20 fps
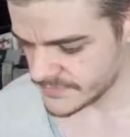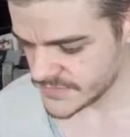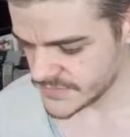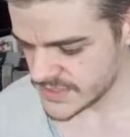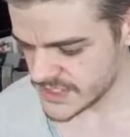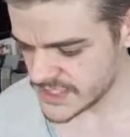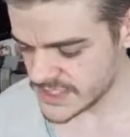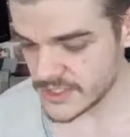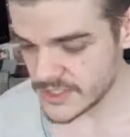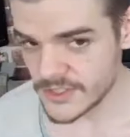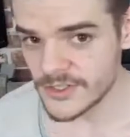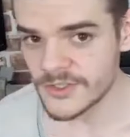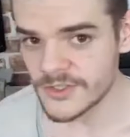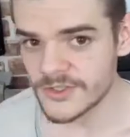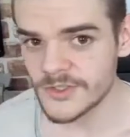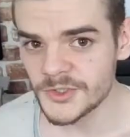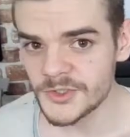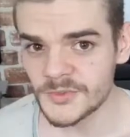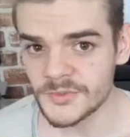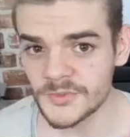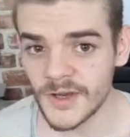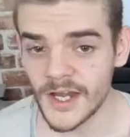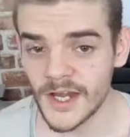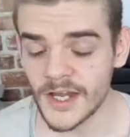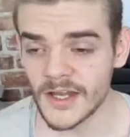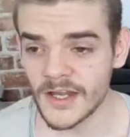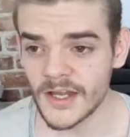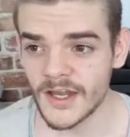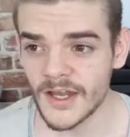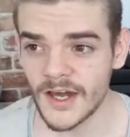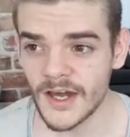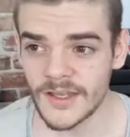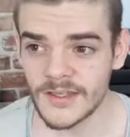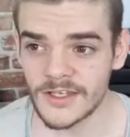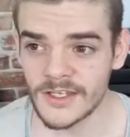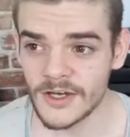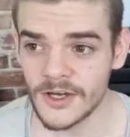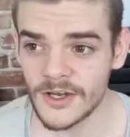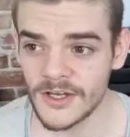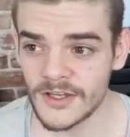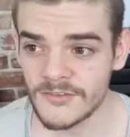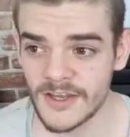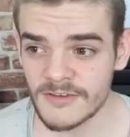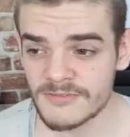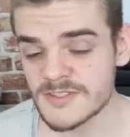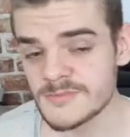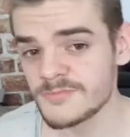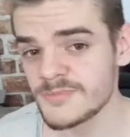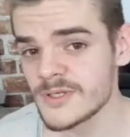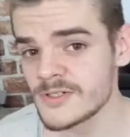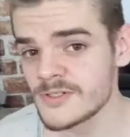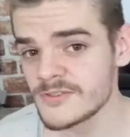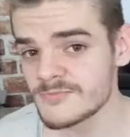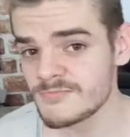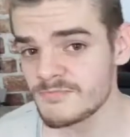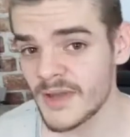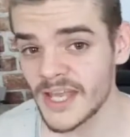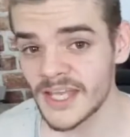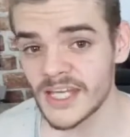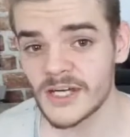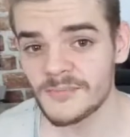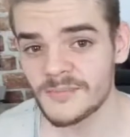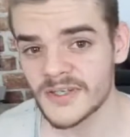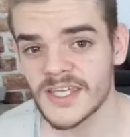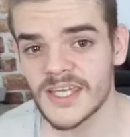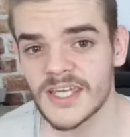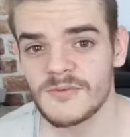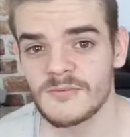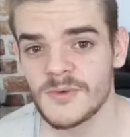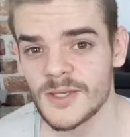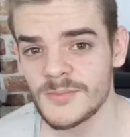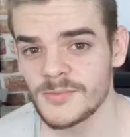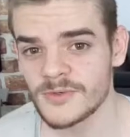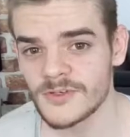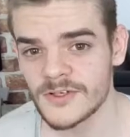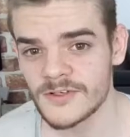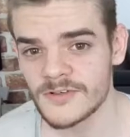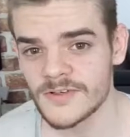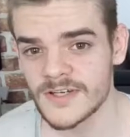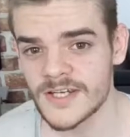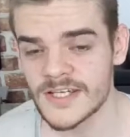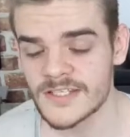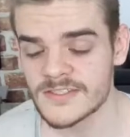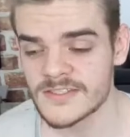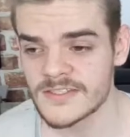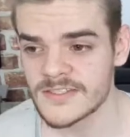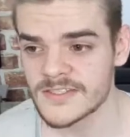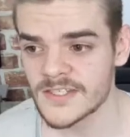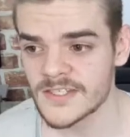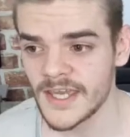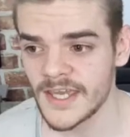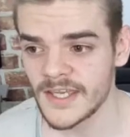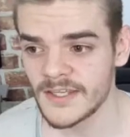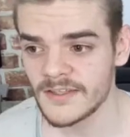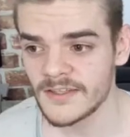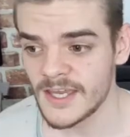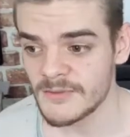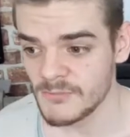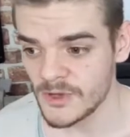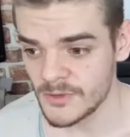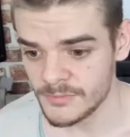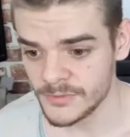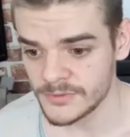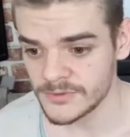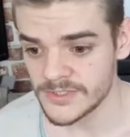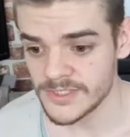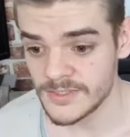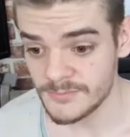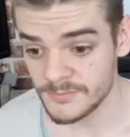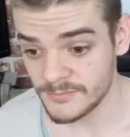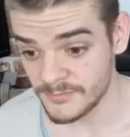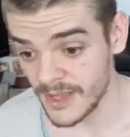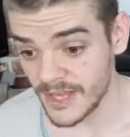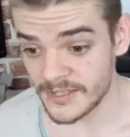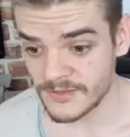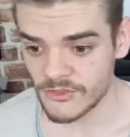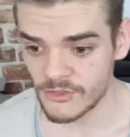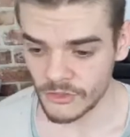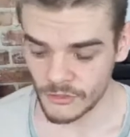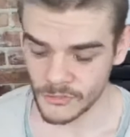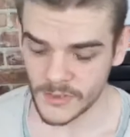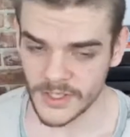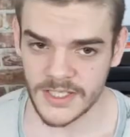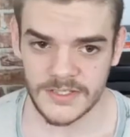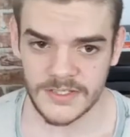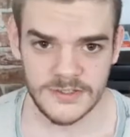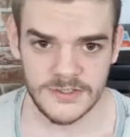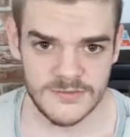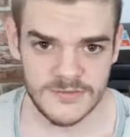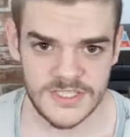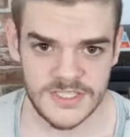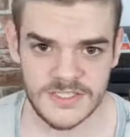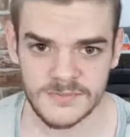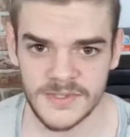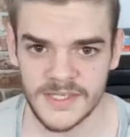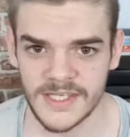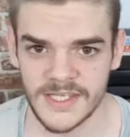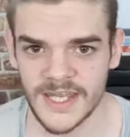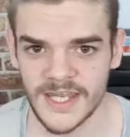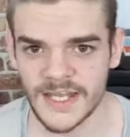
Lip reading: So I kind of have to build back up again my progress and get my body back to the way it used to be.